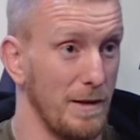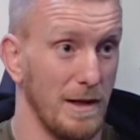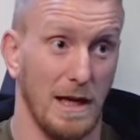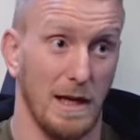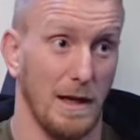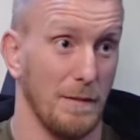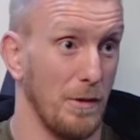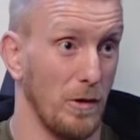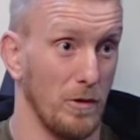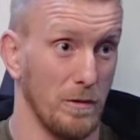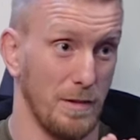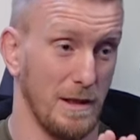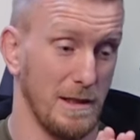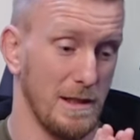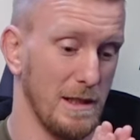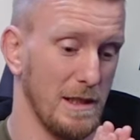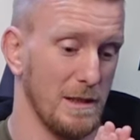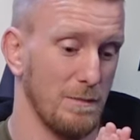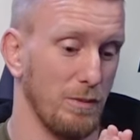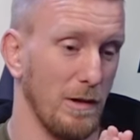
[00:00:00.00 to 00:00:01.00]
but yeah, the bone
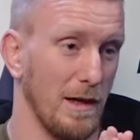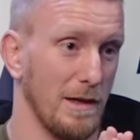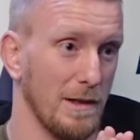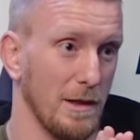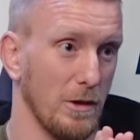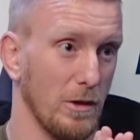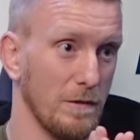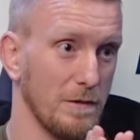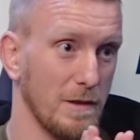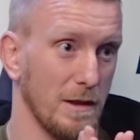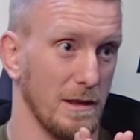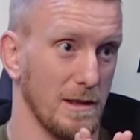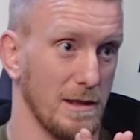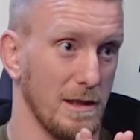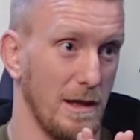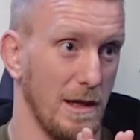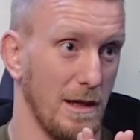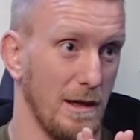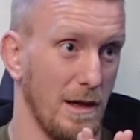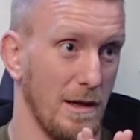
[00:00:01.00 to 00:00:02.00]
basically splintered off to the
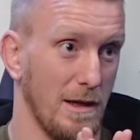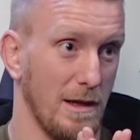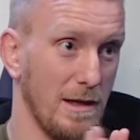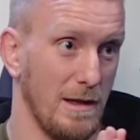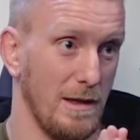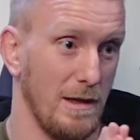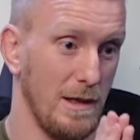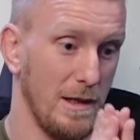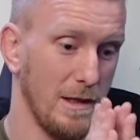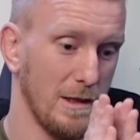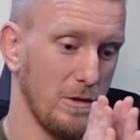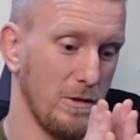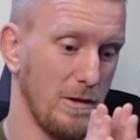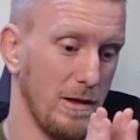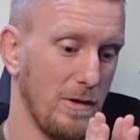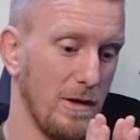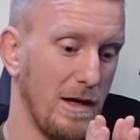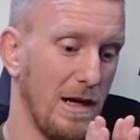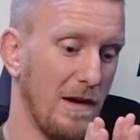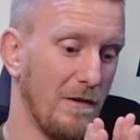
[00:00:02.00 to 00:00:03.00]
side like that. So
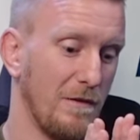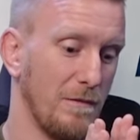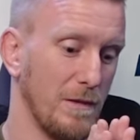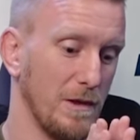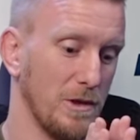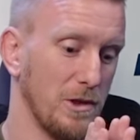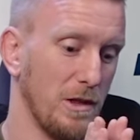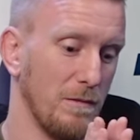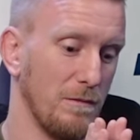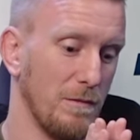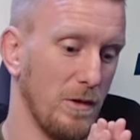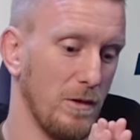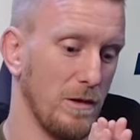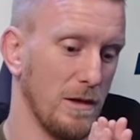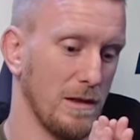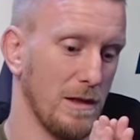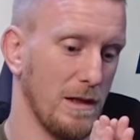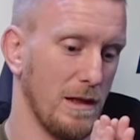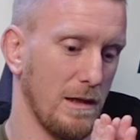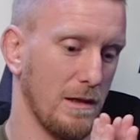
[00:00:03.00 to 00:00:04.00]
now half of my shin bone
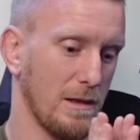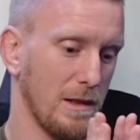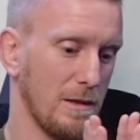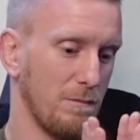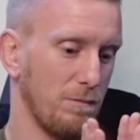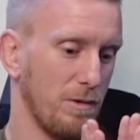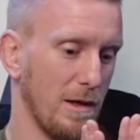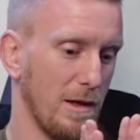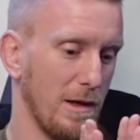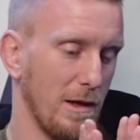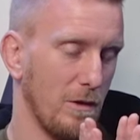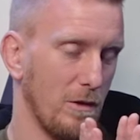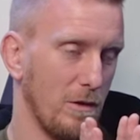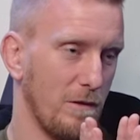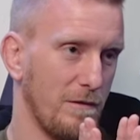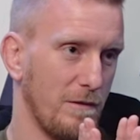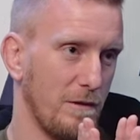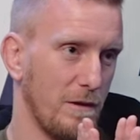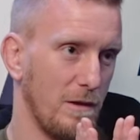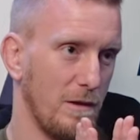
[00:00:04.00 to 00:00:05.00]
is like splintered
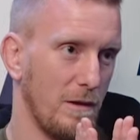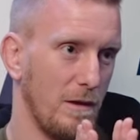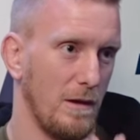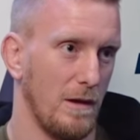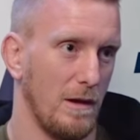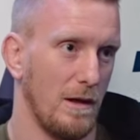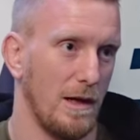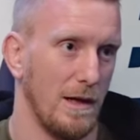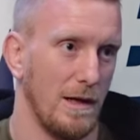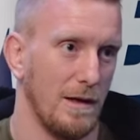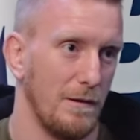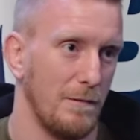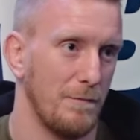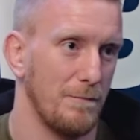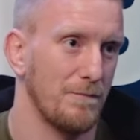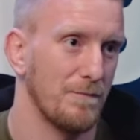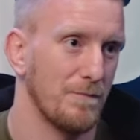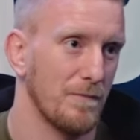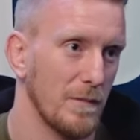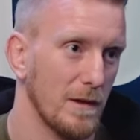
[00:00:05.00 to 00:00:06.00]
off and
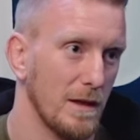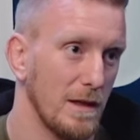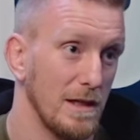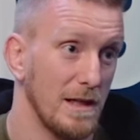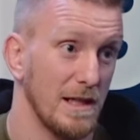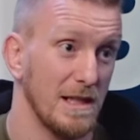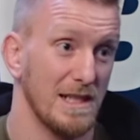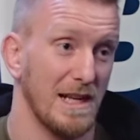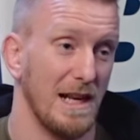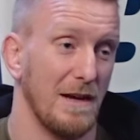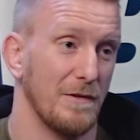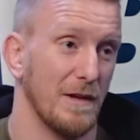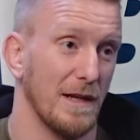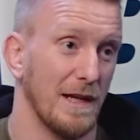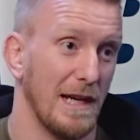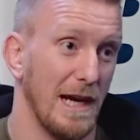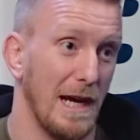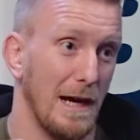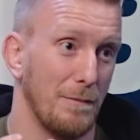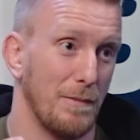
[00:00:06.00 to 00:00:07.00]
it's left a
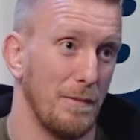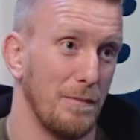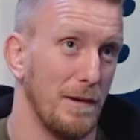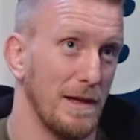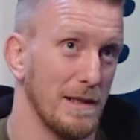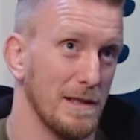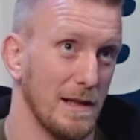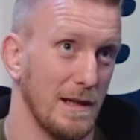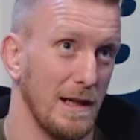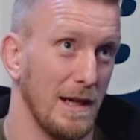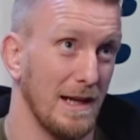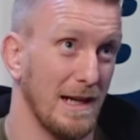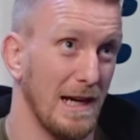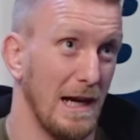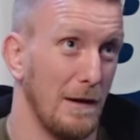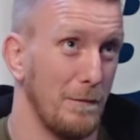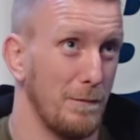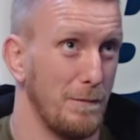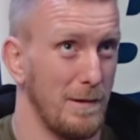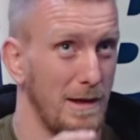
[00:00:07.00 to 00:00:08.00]
gap, basically a
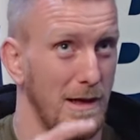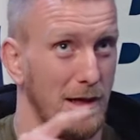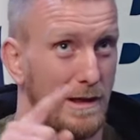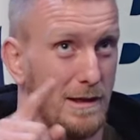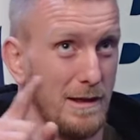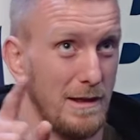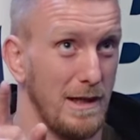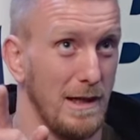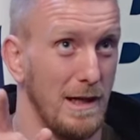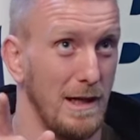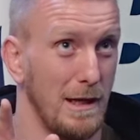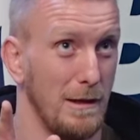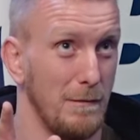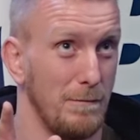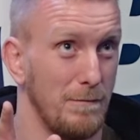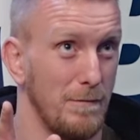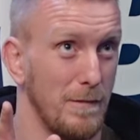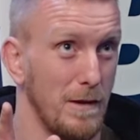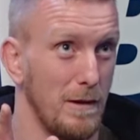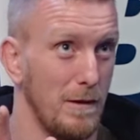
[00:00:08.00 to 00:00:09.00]
gap and
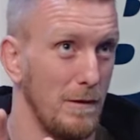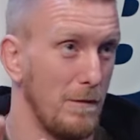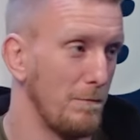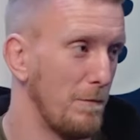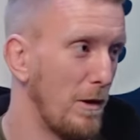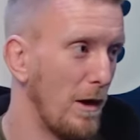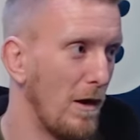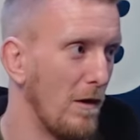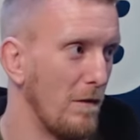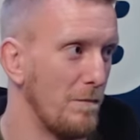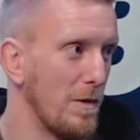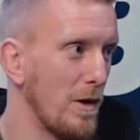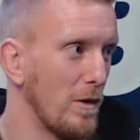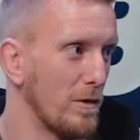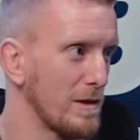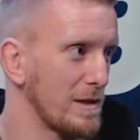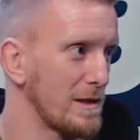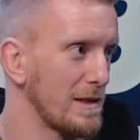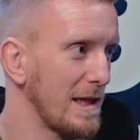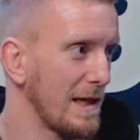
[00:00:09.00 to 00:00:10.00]
a part of
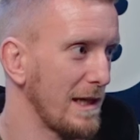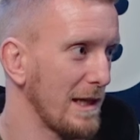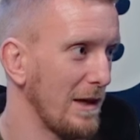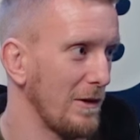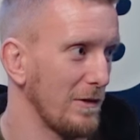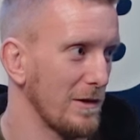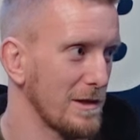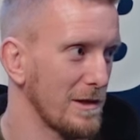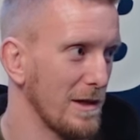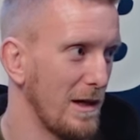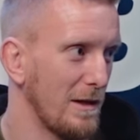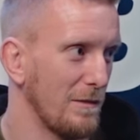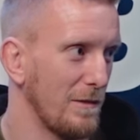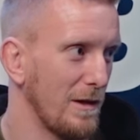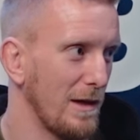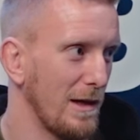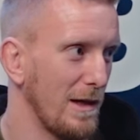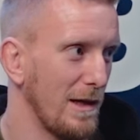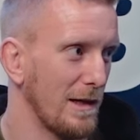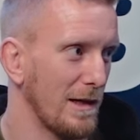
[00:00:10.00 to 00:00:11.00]
bone sticking out the side of
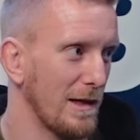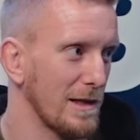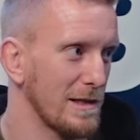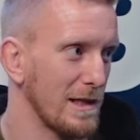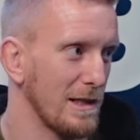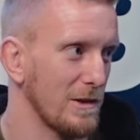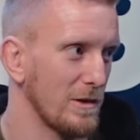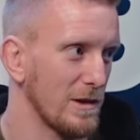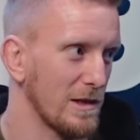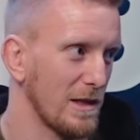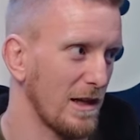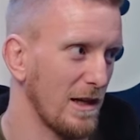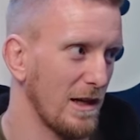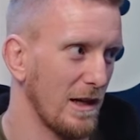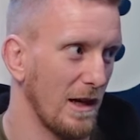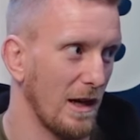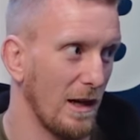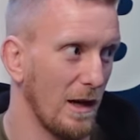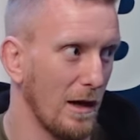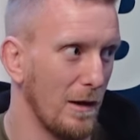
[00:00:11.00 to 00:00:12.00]
my leg, let's say. So there's a
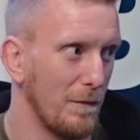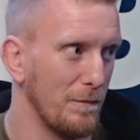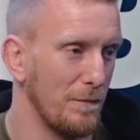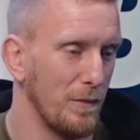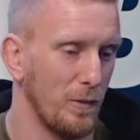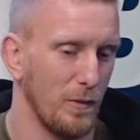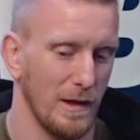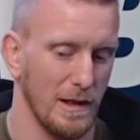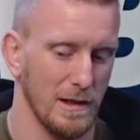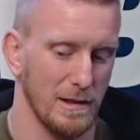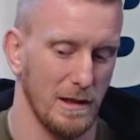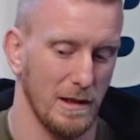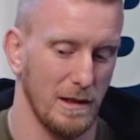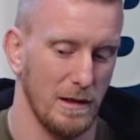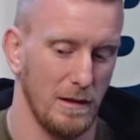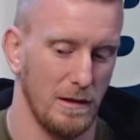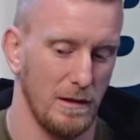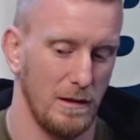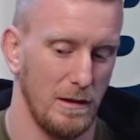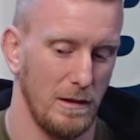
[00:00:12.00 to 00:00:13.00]
kind of a lump where there's like
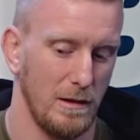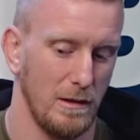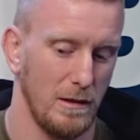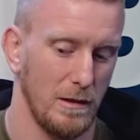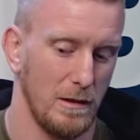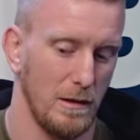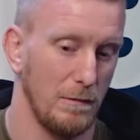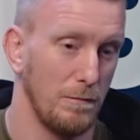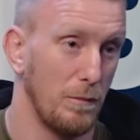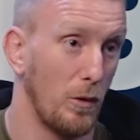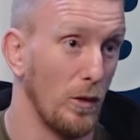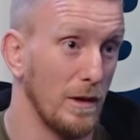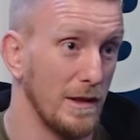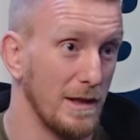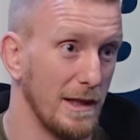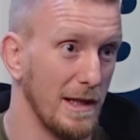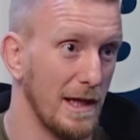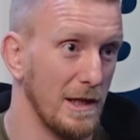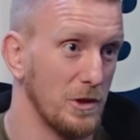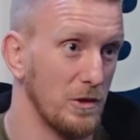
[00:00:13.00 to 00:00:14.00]
a
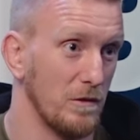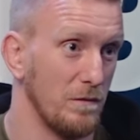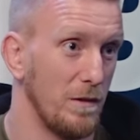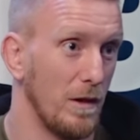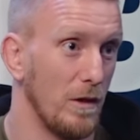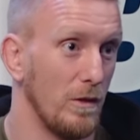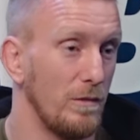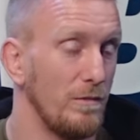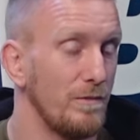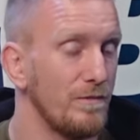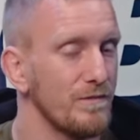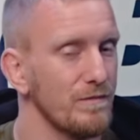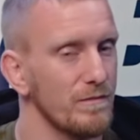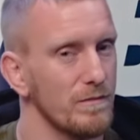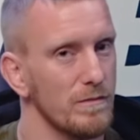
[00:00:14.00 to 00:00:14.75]
pointed edge of bone,